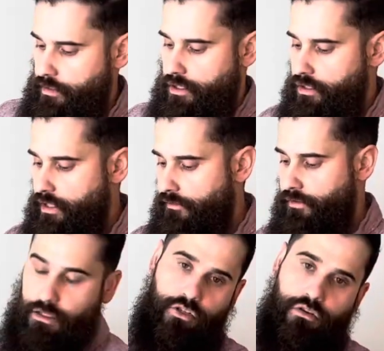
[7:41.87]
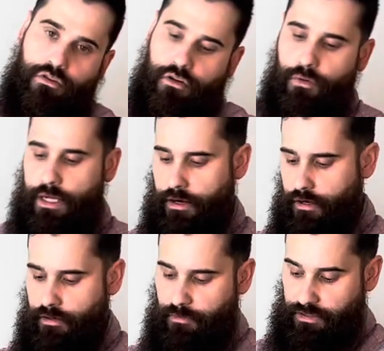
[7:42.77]
Could they fail? Sure, they're a wader,
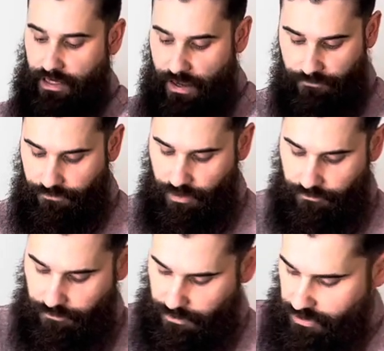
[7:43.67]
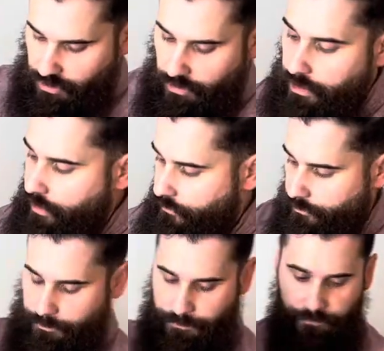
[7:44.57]
but they haven't failed for me, so I love
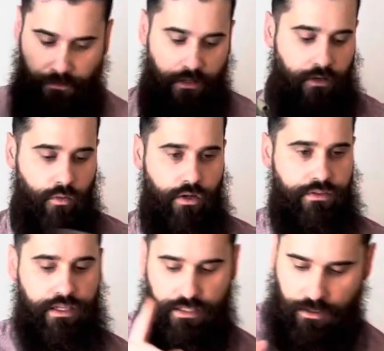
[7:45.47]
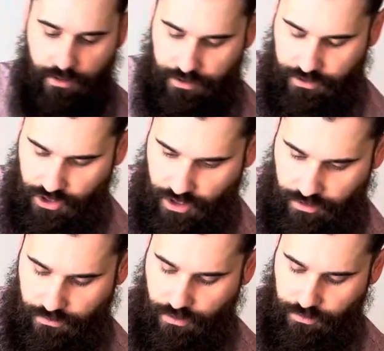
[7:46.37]
them. One thing that I wanted to check
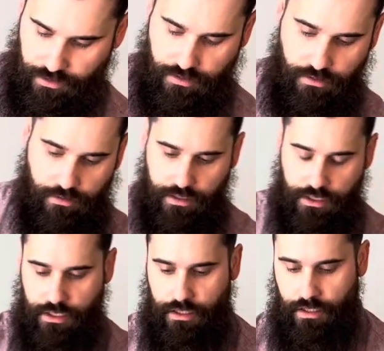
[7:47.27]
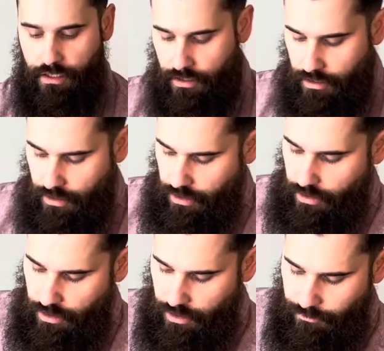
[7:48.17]
real quick too is
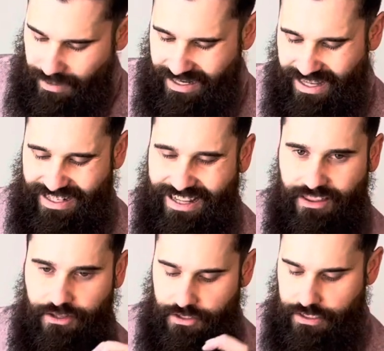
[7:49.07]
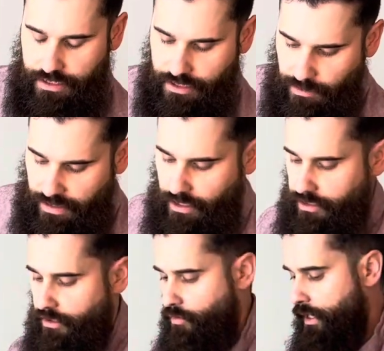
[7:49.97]
I kind of got their system. I got
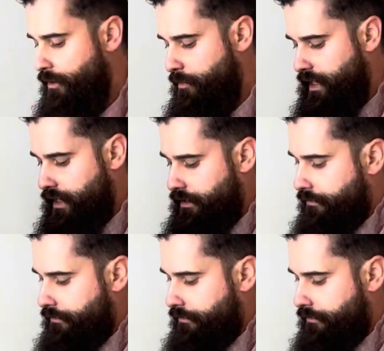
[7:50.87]
their wader bag.